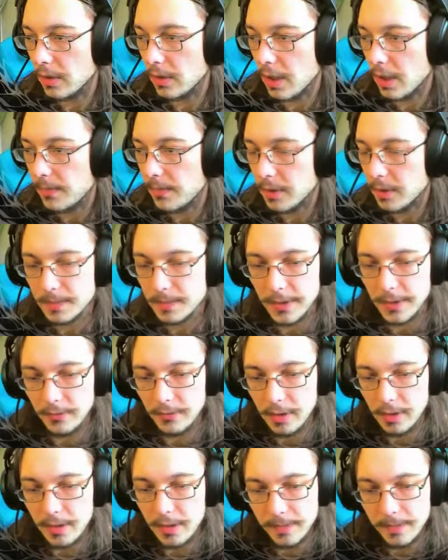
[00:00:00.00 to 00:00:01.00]
you got pushed by
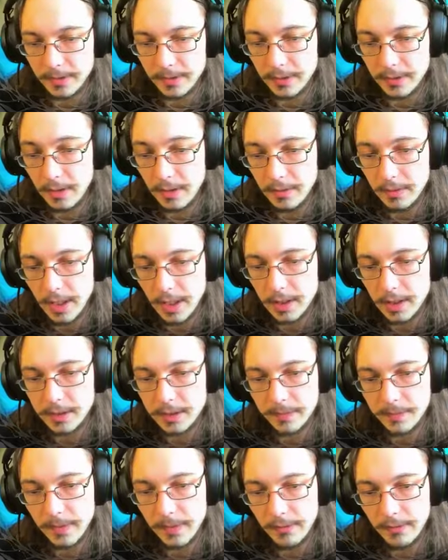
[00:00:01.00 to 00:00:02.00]
three creepers. Oh,
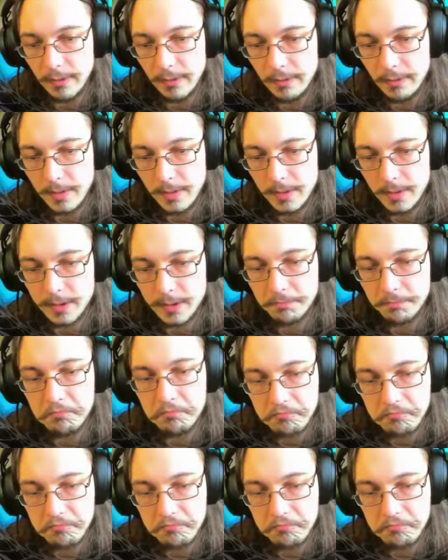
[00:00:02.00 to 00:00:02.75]
nice, three creepers.